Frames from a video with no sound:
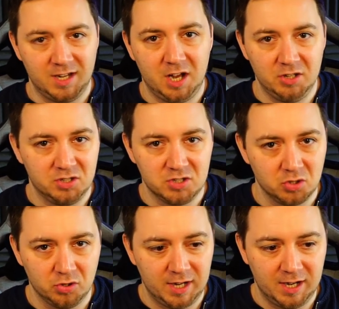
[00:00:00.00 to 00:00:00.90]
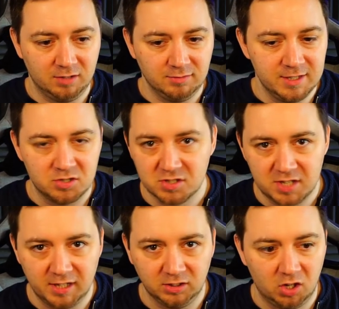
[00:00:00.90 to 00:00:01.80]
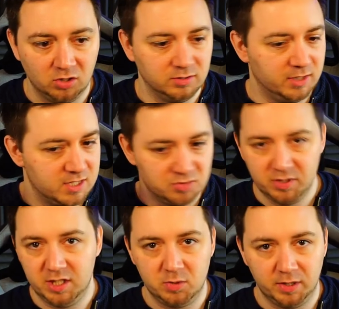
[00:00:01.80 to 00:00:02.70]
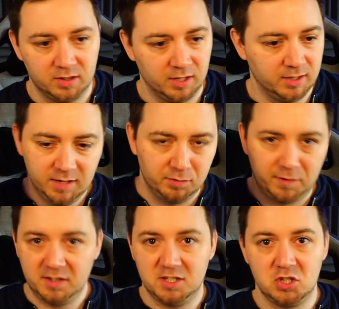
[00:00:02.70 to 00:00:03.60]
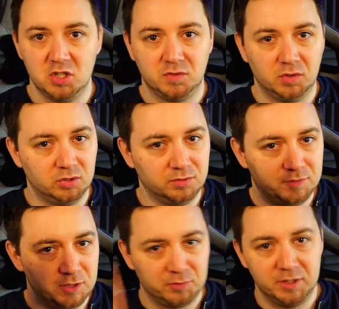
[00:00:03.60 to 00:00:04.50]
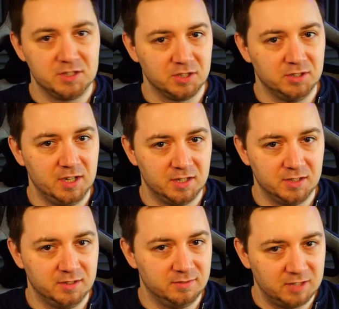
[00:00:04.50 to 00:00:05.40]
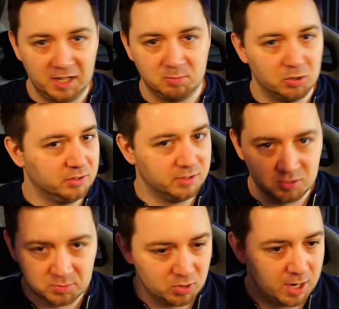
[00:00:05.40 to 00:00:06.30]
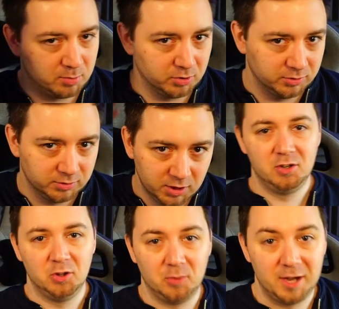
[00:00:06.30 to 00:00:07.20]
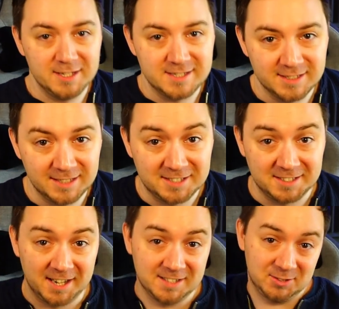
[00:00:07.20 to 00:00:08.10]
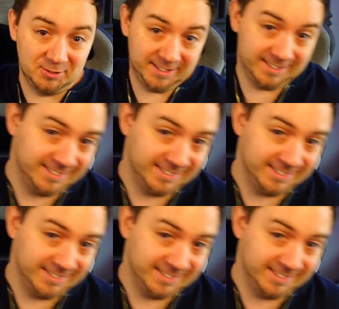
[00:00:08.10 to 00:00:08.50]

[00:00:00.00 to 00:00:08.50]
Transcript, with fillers: how you can sort that out. It doesn't take long. It's a really quick thing. If you find this useful, feel free to hit the like button, the subscribe button. Otherwise, let's get into it.